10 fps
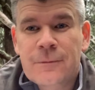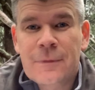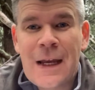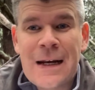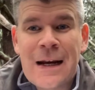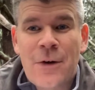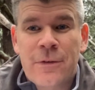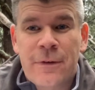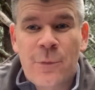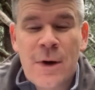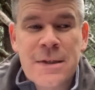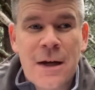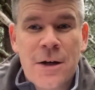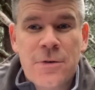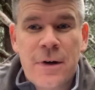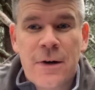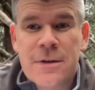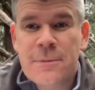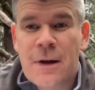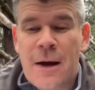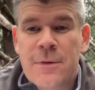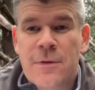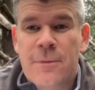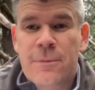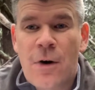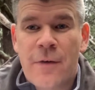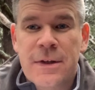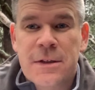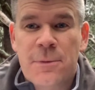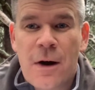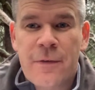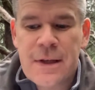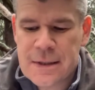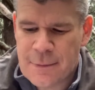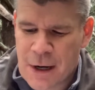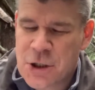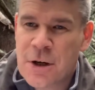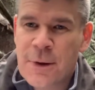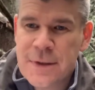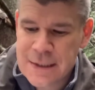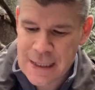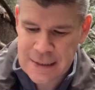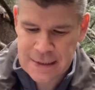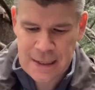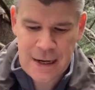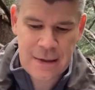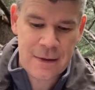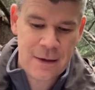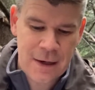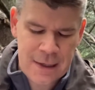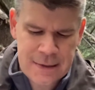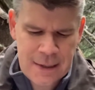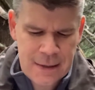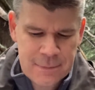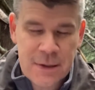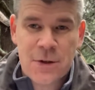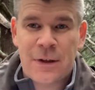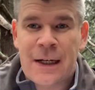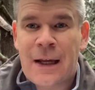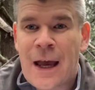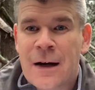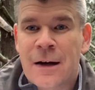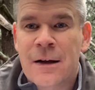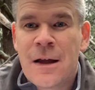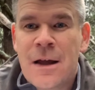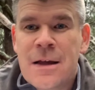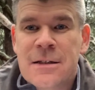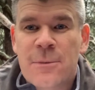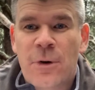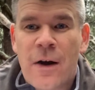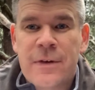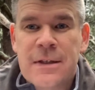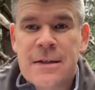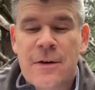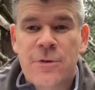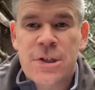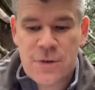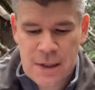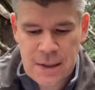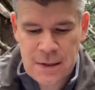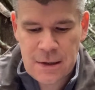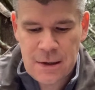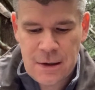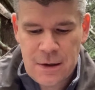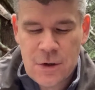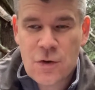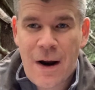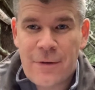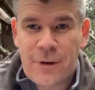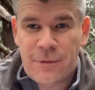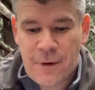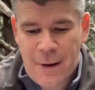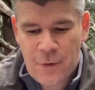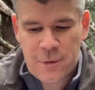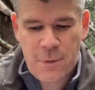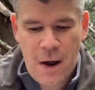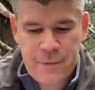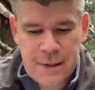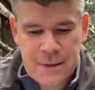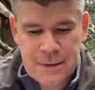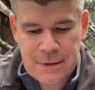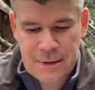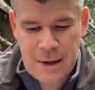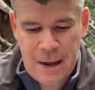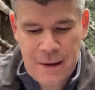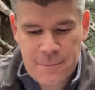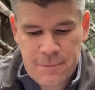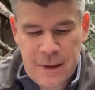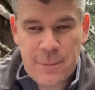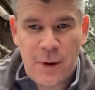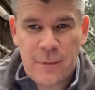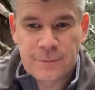in and out of one's country, or sometimes from province to province. I'm not sure about state to state in the United States, but certainly in Canada, some provinces have restricted travel from out of province people.